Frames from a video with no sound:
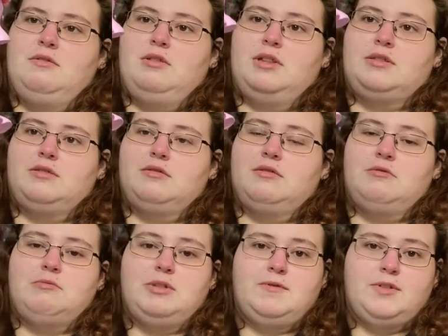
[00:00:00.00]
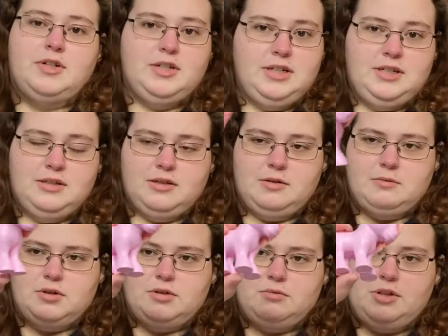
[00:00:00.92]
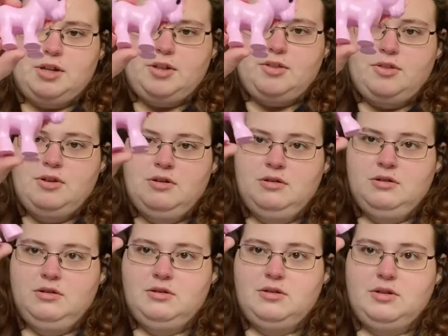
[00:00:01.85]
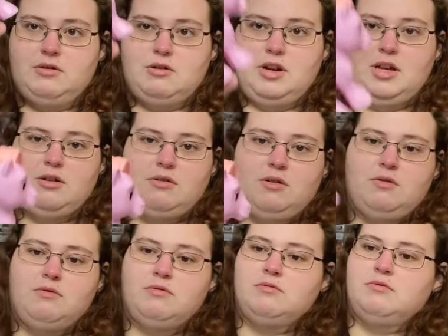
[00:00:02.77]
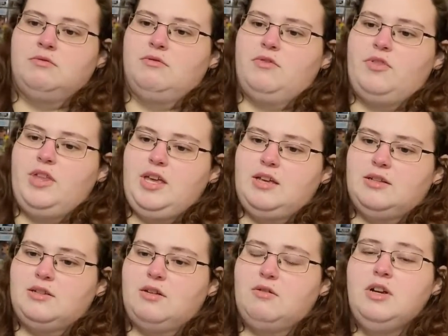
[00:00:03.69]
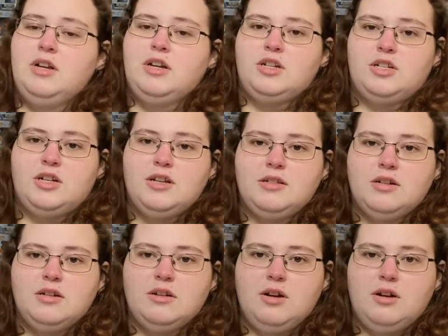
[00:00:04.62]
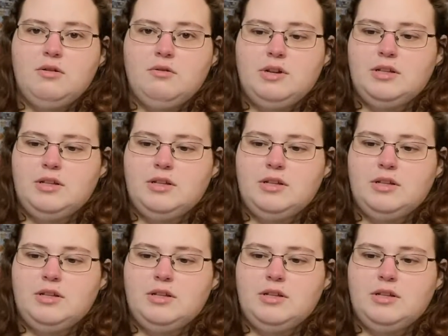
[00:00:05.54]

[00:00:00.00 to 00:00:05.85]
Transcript: that could be very easily worked with to create your own thing. So she is going to go